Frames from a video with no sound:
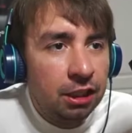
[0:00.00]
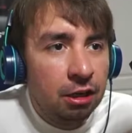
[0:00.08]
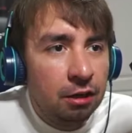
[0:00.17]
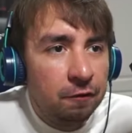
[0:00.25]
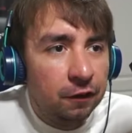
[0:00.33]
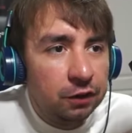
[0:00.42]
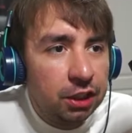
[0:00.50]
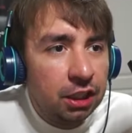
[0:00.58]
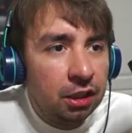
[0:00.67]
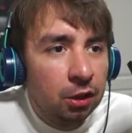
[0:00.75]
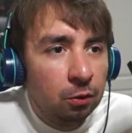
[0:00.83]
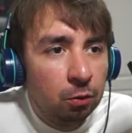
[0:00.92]

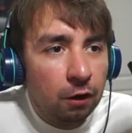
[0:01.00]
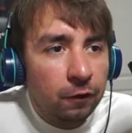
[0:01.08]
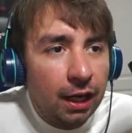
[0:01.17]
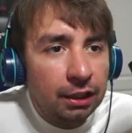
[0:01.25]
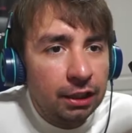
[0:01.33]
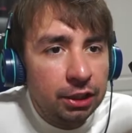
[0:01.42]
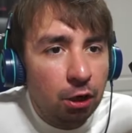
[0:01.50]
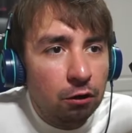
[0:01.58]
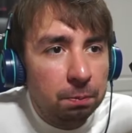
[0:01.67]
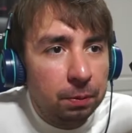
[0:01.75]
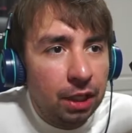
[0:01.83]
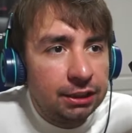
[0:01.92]
50. We're finally
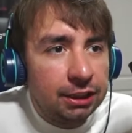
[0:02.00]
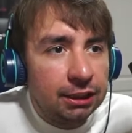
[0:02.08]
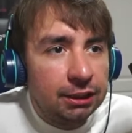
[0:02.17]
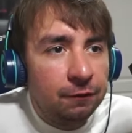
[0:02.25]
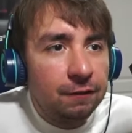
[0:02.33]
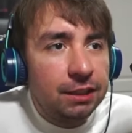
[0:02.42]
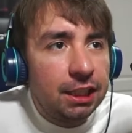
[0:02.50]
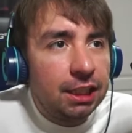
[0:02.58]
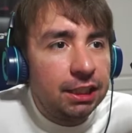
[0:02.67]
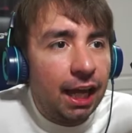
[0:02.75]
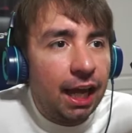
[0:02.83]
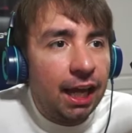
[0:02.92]
going places. 50
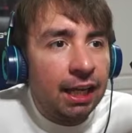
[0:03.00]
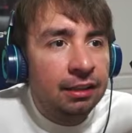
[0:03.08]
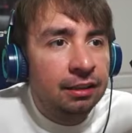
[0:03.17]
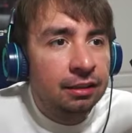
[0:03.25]
again.